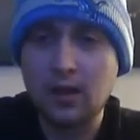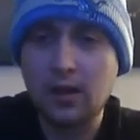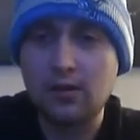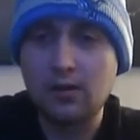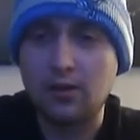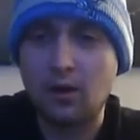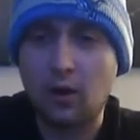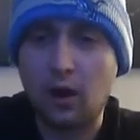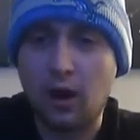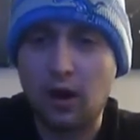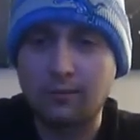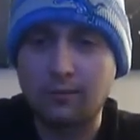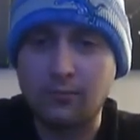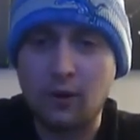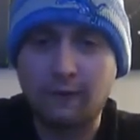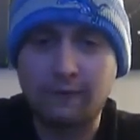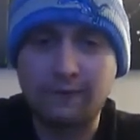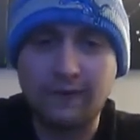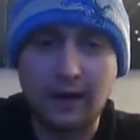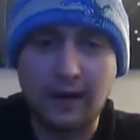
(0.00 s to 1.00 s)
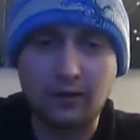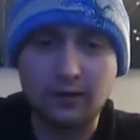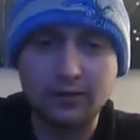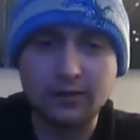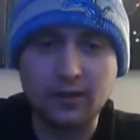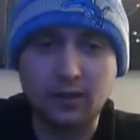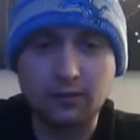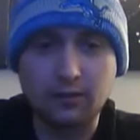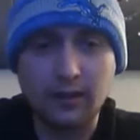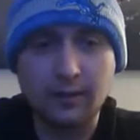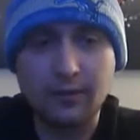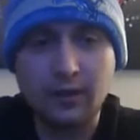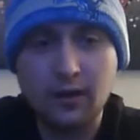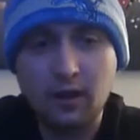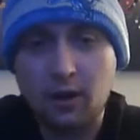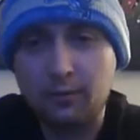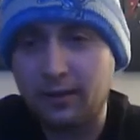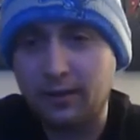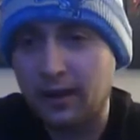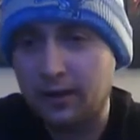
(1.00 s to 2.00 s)
no harm, no foul. So let me
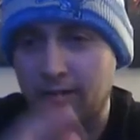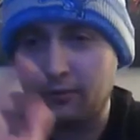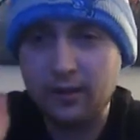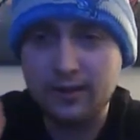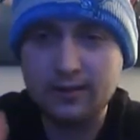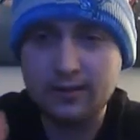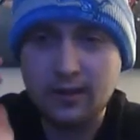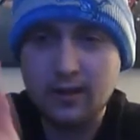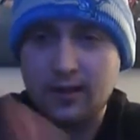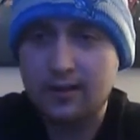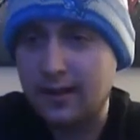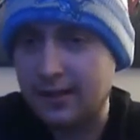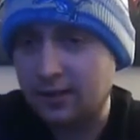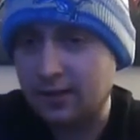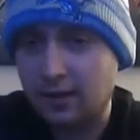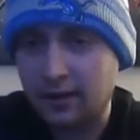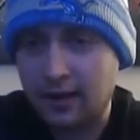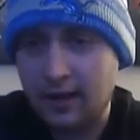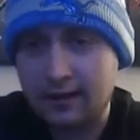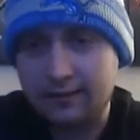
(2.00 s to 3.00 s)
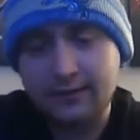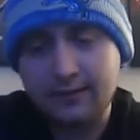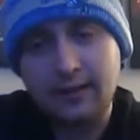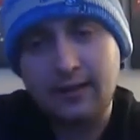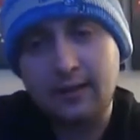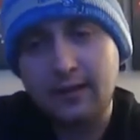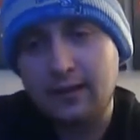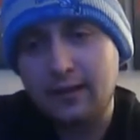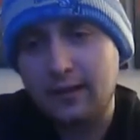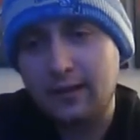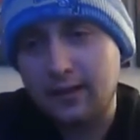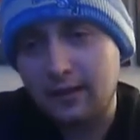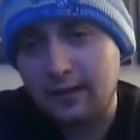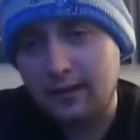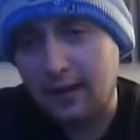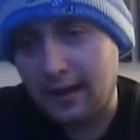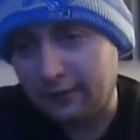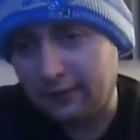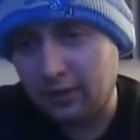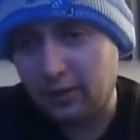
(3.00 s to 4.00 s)
know. But anyways, that's all I got.
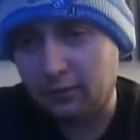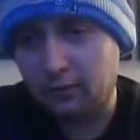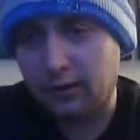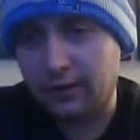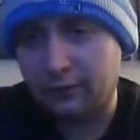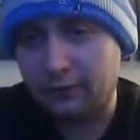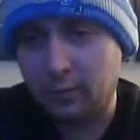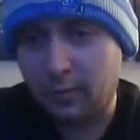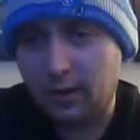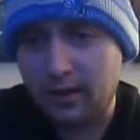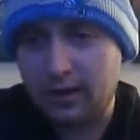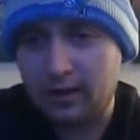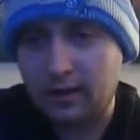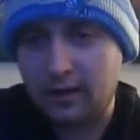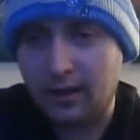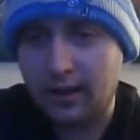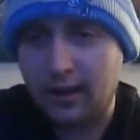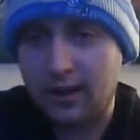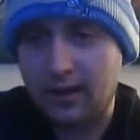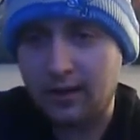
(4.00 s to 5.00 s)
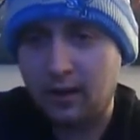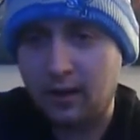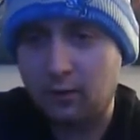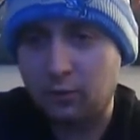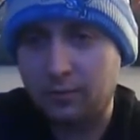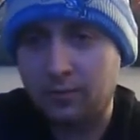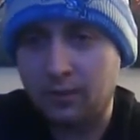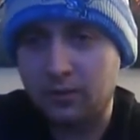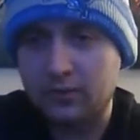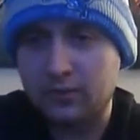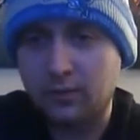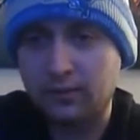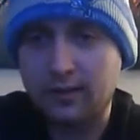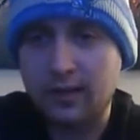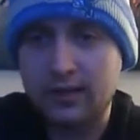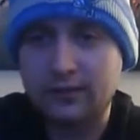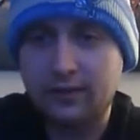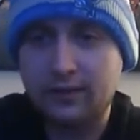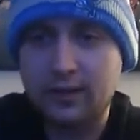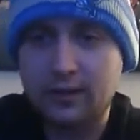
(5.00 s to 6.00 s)
Have a good one, everybody, and we'll post one
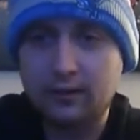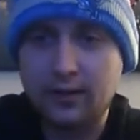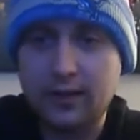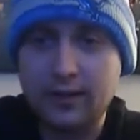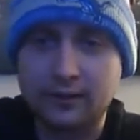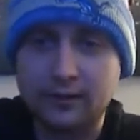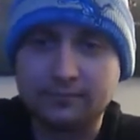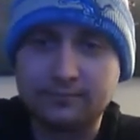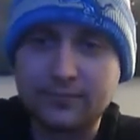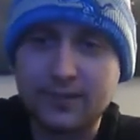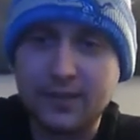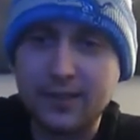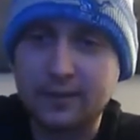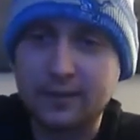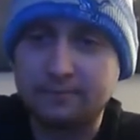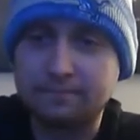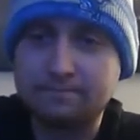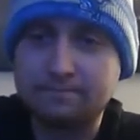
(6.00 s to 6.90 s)
last video later. See ya.